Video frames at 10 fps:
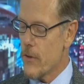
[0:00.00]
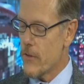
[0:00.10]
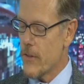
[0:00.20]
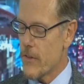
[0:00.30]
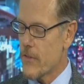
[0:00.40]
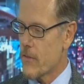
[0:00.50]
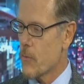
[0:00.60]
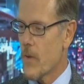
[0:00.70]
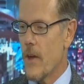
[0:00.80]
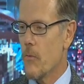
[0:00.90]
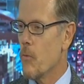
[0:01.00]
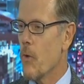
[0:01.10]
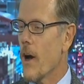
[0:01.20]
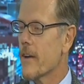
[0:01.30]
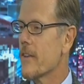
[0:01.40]
And so there's this
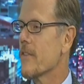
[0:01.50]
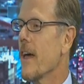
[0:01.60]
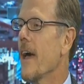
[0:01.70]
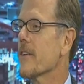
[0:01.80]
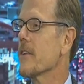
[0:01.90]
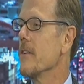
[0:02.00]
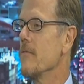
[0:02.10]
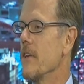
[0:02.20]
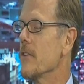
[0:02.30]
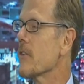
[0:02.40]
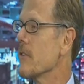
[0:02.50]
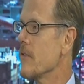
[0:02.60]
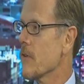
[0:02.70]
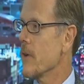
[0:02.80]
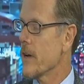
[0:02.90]
raucous action adventure
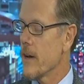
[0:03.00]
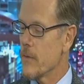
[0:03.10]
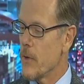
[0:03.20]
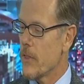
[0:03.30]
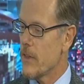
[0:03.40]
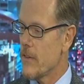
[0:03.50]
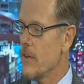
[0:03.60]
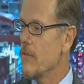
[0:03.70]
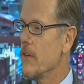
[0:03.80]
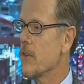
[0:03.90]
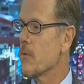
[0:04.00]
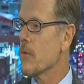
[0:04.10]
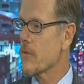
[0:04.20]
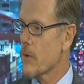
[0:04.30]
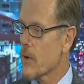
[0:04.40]
that's going on with these
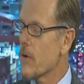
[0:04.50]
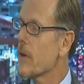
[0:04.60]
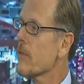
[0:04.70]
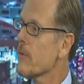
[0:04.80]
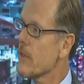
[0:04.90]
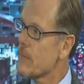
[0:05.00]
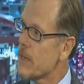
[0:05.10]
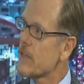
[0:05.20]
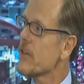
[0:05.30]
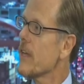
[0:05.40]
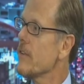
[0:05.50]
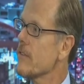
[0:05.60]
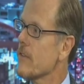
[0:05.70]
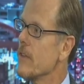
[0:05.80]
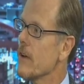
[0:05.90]
individuals who are going through these big
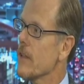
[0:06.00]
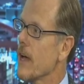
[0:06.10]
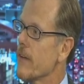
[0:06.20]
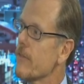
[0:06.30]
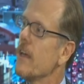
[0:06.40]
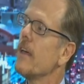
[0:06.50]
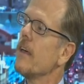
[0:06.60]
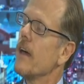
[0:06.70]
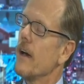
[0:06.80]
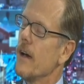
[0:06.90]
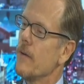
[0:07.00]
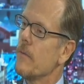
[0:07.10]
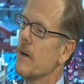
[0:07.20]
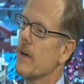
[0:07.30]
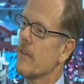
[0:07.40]
changes in their life
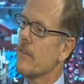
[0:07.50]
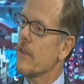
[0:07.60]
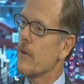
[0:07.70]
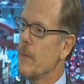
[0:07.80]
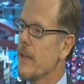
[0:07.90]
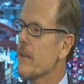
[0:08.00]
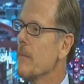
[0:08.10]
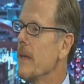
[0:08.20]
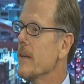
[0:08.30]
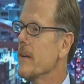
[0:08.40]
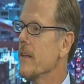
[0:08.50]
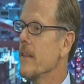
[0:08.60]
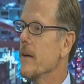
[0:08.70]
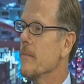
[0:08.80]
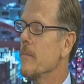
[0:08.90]
that are being demanded
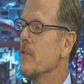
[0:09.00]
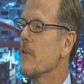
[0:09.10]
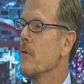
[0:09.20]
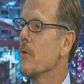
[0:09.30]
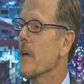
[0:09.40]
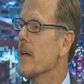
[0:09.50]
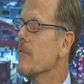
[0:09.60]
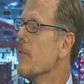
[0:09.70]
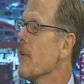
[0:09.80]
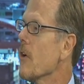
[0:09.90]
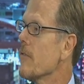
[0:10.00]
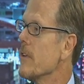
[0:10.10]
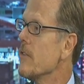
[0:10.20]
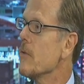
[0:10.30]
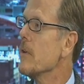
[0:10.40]
of them to kind of
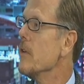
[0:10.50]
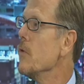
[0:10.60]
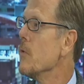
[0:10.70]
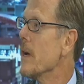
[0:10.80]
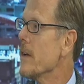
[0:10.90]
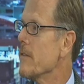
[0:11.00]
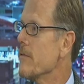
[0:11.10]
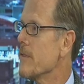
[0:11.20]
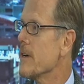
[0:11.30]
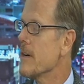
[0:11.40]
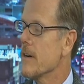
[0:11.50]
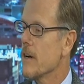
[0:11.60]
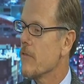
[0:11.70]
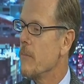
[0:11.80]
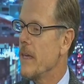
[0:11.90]
evolve into a new way
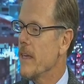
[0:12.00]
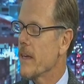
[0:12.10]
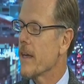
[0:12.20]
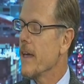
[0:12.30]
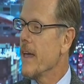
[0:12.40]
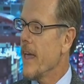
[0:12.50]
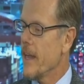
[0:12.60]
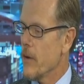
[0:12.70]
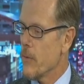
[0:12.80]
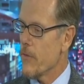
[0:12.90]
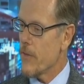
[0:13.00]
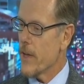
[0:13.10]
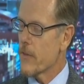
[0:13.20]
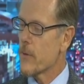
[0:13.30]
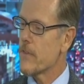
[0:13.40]
of being. And it
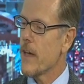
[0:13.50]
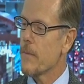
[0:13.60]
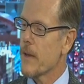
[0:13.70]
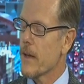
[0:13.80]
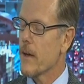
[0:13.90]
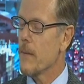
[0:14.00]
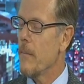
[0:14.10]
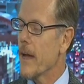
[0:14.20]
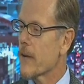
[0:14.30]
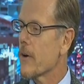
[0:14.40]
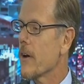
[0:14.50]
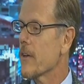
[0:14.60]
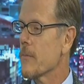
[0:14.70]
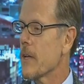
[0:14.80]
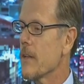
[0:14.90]
reflects what's happening on a
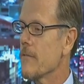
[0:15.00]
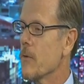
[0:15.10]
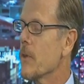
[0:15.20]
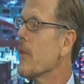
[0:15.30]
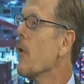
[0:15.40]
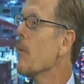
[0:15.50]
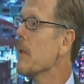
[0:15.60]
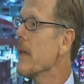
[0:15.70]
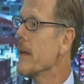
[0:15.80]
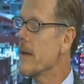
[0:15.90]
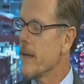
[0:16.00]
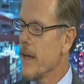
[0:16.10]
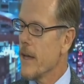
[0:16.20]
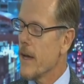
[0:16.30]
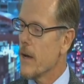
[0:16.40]
macrocosmic level with the whole planet,
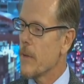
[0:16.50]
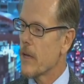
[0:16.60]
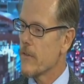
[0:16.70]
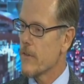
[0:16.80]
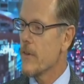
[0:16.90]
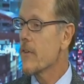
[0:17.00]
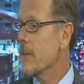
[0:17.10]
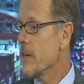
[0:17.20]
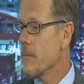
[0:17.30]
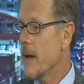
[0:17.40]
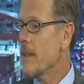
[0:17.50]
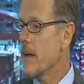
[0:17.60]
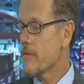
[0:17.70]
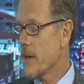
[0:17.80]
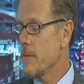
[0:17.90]
because essentially in my
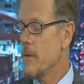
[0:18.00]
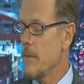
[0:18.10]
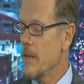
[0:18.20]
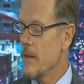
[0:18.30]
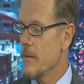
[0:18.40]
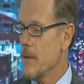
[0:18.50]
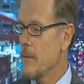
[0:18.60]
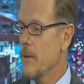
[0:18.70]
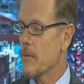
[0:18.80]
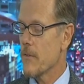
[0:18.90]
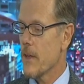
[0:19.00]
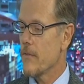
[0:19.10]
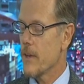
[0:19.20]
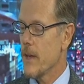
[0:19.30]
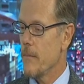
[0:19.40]
lifetime, in many people's
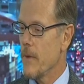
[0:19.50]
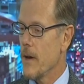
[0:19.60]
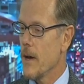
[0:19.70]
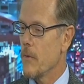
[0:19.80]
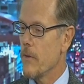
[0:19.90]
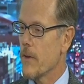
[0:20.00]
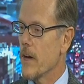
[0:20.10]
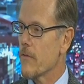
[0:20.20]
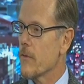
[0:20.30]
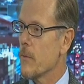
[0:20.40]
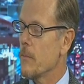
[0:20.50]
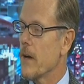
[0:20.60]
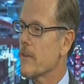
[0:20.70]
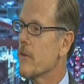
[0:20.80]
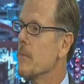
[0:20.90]
lifetime, we've gone from
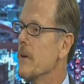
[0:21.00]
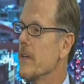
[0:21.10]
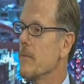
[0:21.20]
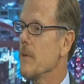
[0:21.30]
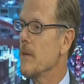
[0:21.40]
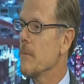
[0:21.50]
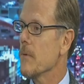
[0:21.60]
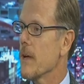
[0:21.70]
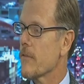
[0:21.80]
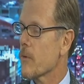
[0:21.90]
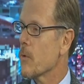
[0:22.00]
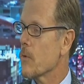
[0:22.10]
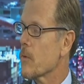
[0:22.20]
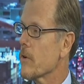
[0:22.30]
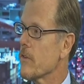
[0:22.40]
about 2 billion people after
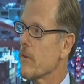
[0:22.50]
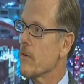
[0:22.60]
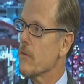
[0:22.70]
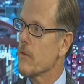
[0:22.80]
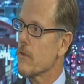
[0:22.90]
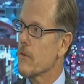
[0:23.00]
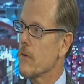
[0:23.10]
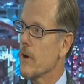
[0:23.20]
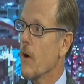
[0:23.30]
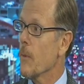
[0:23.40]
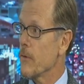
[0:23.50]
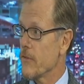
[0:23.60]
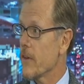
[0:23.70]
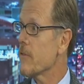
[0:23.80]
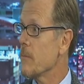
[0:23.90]
World War II to
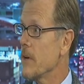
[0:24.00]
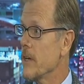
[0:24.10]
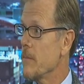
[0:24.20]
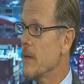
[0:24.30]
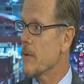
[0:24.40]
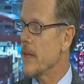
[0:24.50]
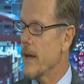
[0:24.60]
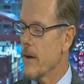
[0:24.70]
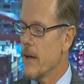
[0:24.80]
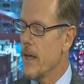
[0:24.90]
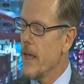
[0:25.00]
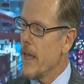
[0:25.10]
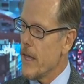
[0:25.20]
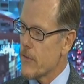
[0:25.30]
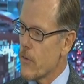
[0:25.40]
almost 7 billion people now.
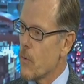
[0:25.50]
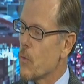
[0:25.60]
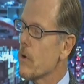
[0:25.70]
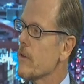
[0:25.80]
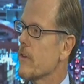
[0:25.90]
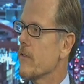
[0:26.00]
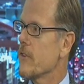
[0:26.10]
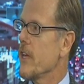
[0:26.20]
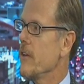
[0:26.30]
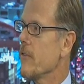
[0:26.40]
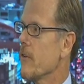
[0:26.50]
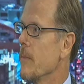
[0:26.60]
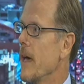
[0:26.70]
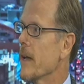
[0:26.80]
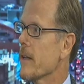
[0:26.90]
And so the world has changed
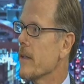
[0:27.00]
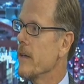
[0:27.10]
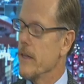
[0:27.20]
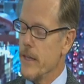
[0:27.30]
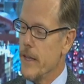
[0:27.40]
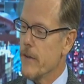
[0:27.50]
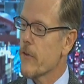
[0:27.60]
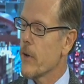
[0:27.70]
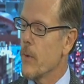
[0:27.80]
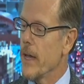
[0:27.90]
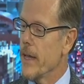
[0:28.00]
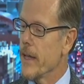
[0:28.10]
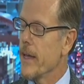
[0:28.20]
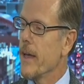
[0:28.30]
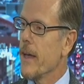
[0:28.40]
dramatically in every
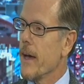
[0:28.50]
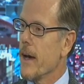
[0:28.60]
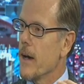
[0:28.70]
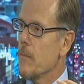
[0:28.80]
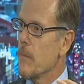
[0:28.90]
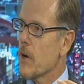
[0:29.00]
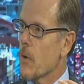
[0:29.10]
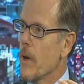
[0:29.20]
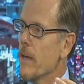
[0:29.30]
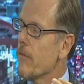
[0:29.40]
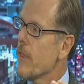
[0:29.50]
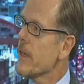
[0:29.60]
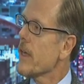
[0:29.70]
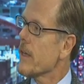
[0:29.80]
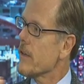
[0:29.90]
way, but our way of
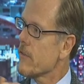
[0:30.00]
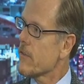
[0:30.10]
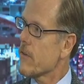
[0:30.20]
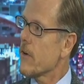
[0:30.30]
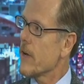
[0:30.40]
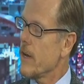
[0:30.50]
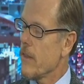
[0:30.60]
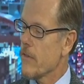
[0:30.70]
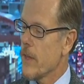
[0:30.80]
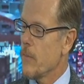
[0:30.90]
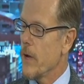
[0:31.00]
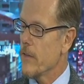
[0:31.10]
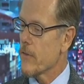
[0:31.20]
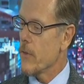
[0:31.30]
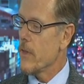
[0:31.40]
thinking is still kind of the same
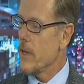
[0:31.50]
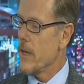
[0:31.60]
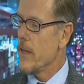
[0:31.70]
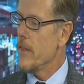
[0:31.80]
way. So